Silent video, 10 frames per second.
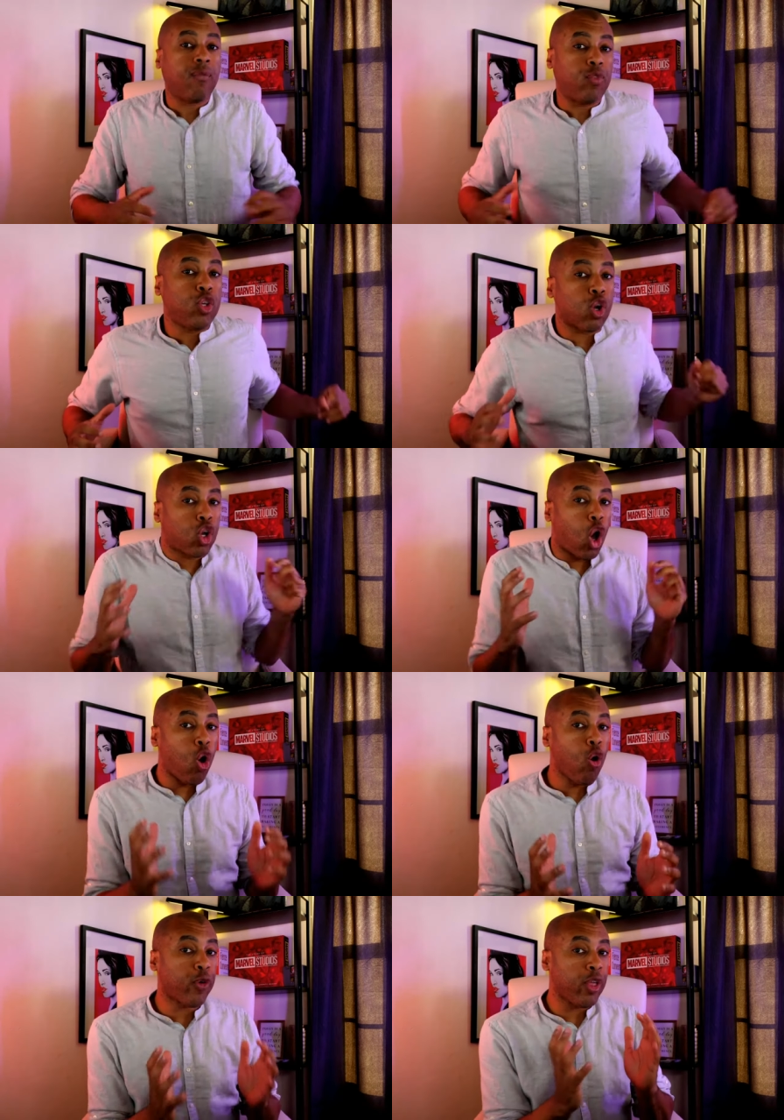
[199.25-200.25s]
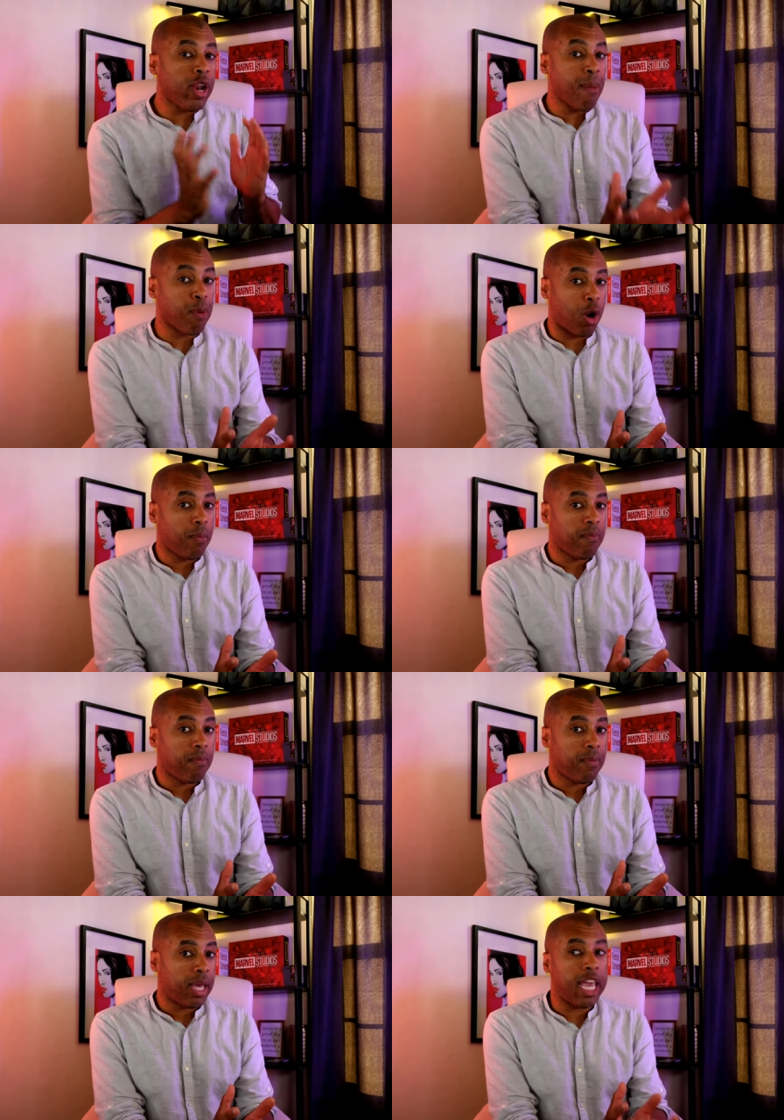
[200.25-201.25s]
Your goal for the number
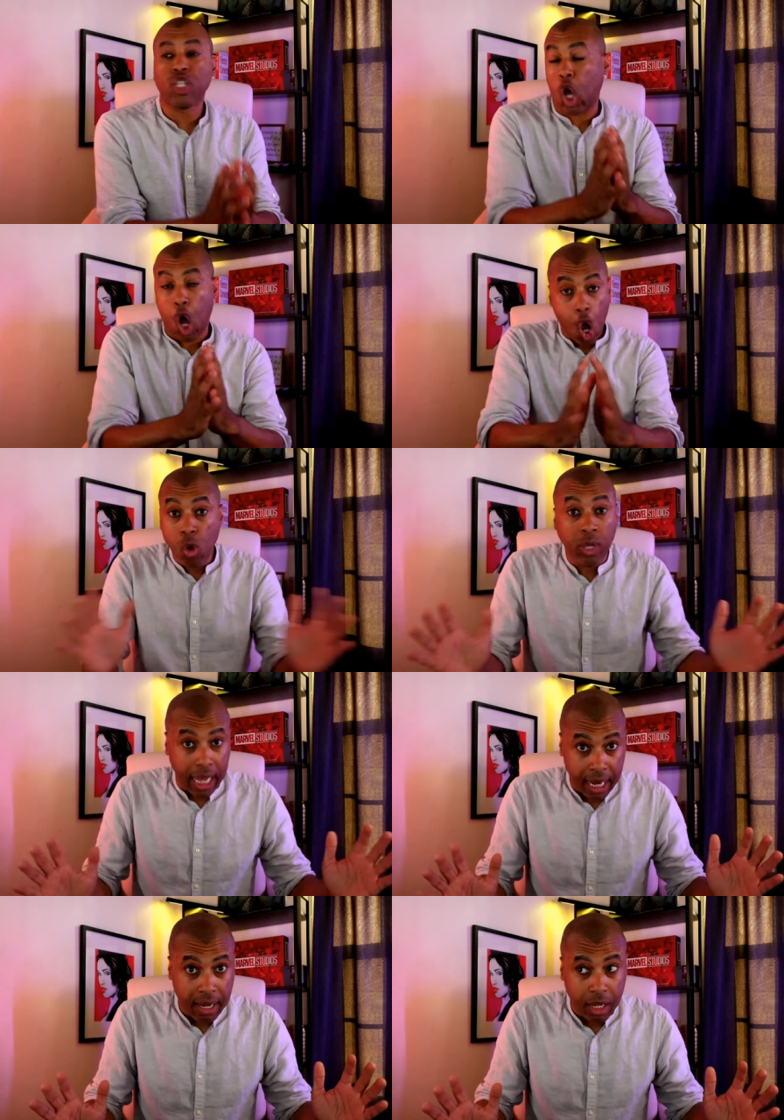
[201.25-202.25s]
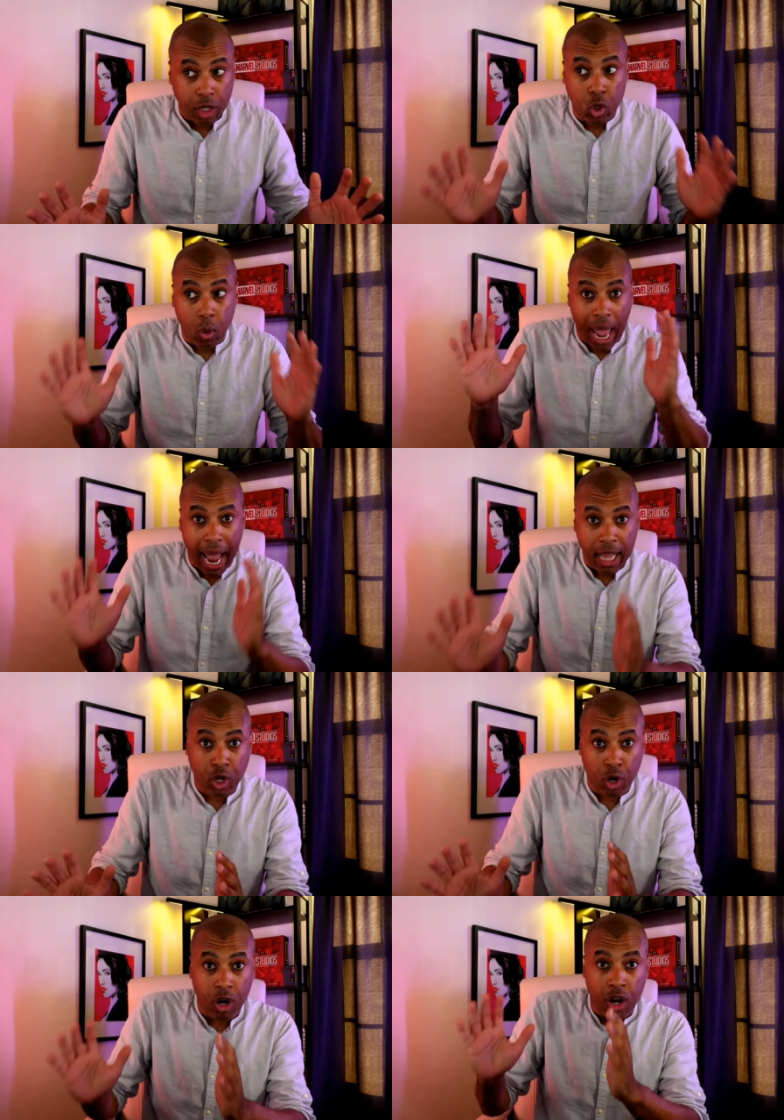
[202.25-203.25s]
is only to ask
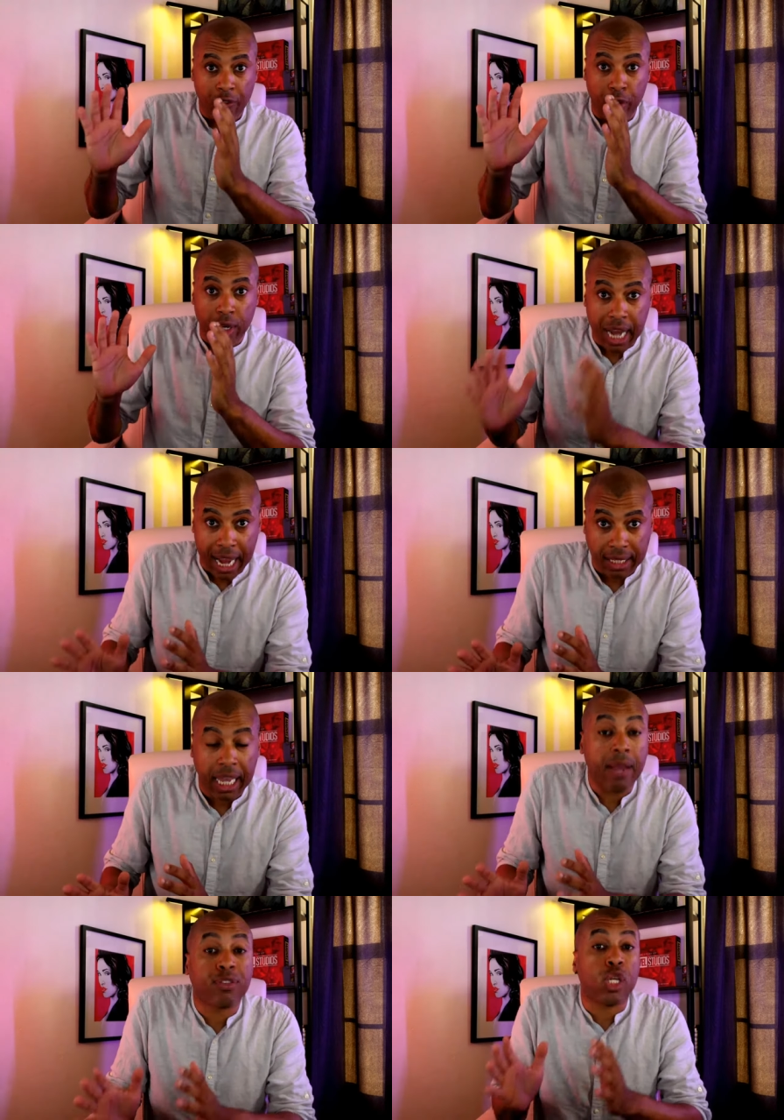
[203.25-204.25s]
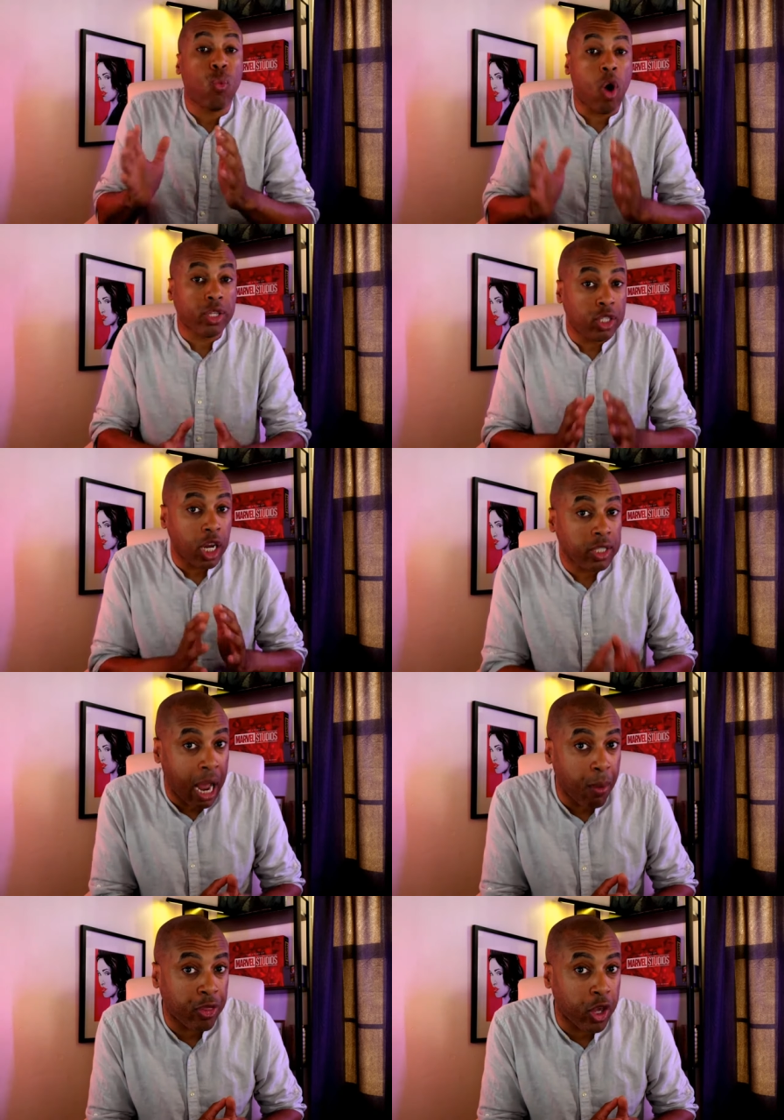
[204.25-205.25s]
her for dates. If she wanted to chit
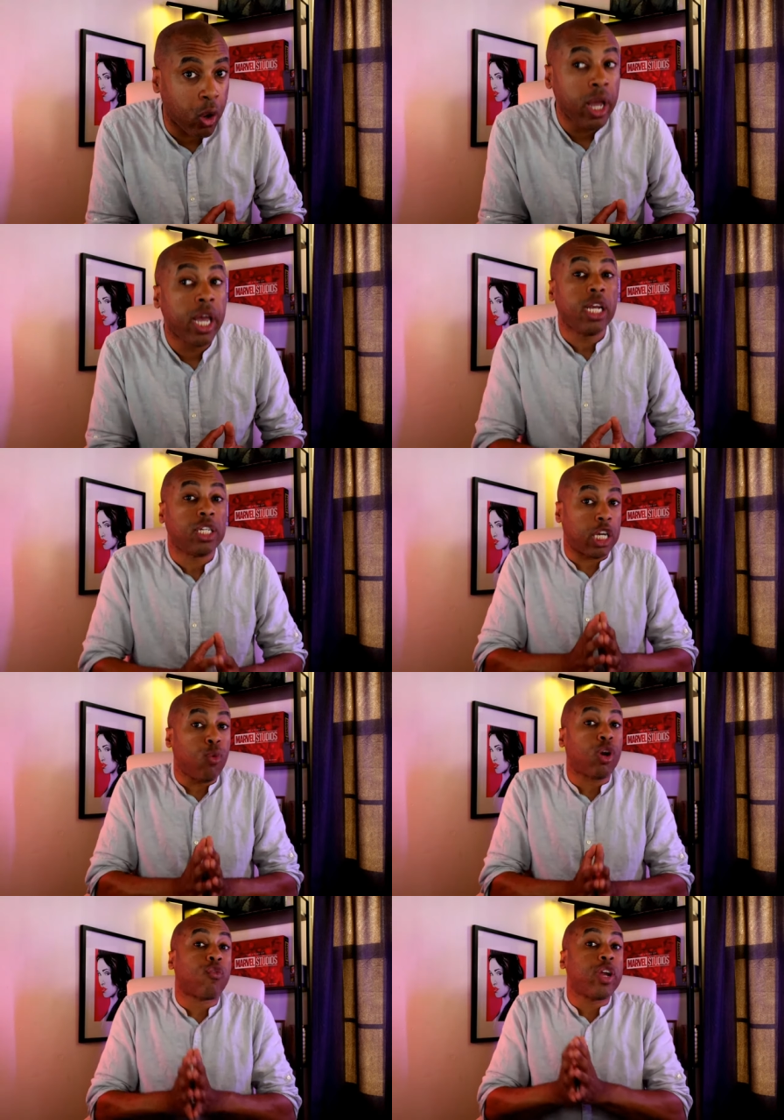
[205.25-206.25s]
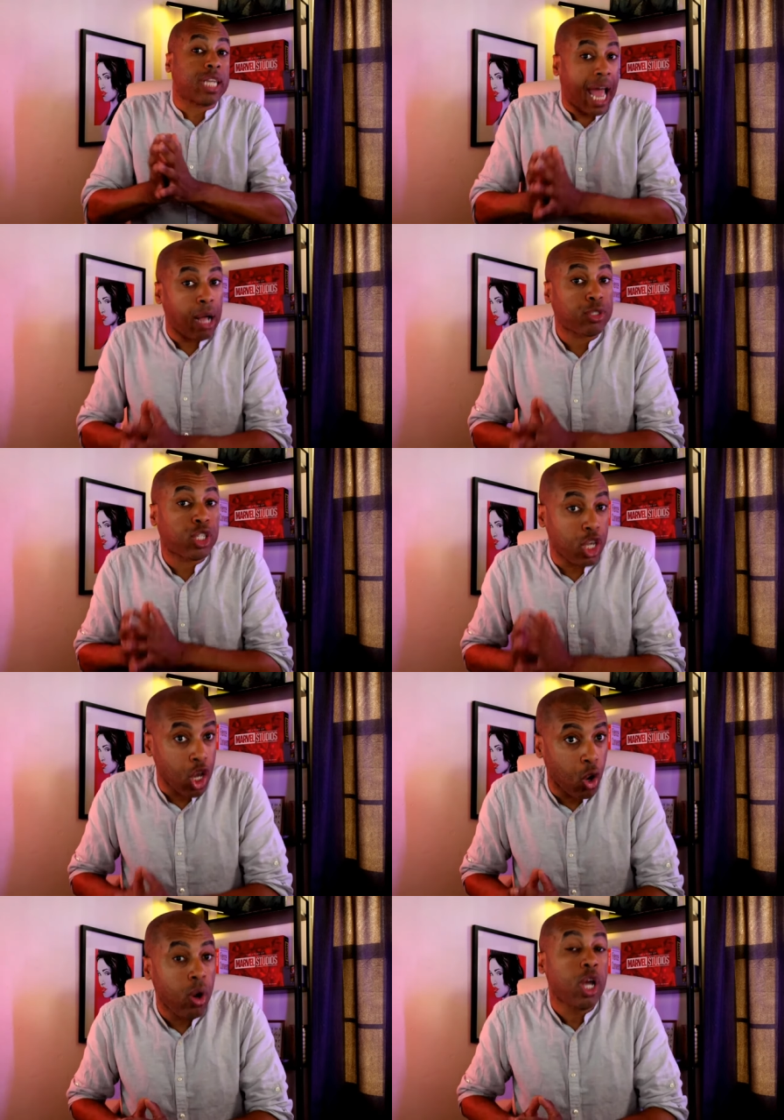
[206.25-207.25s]
chat with you, she would have reached out to
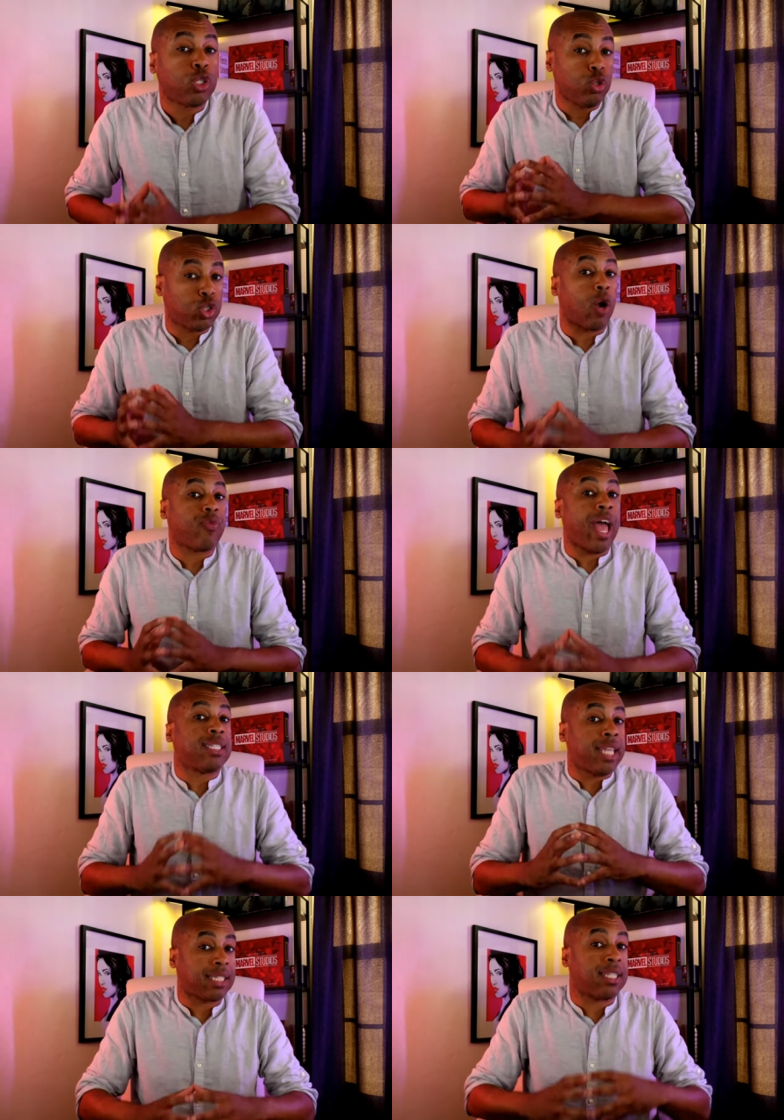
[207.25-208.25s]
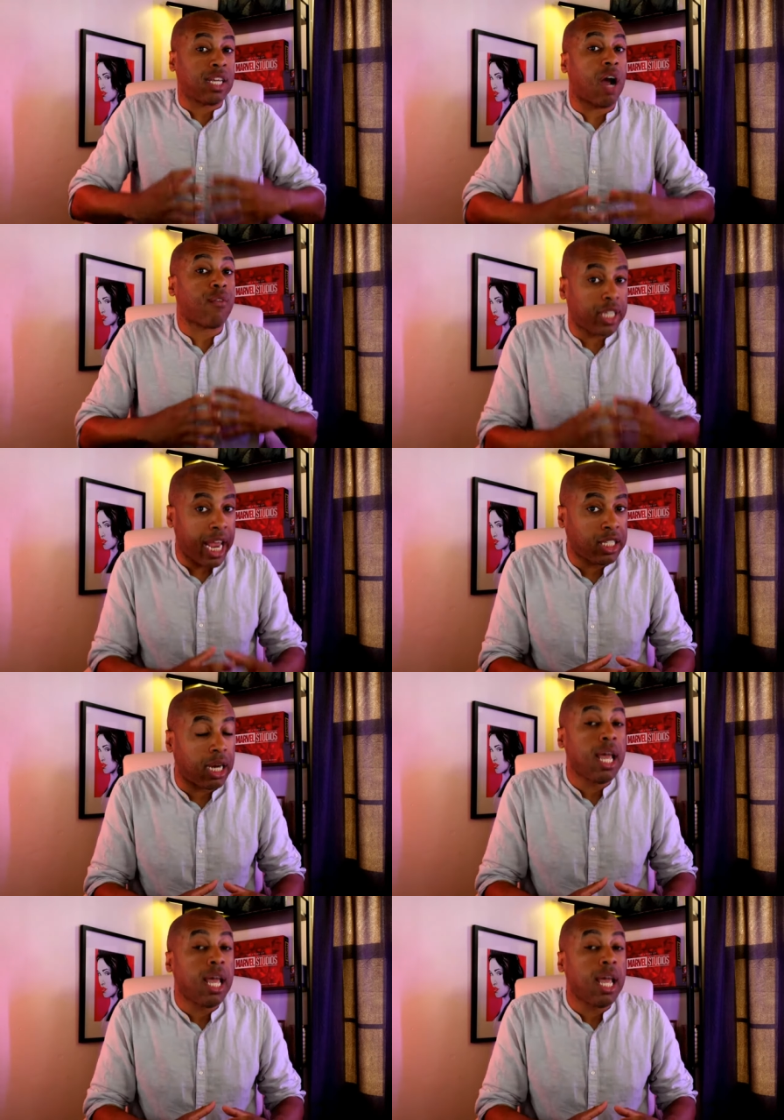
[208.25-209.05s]
you to start that texting conversation.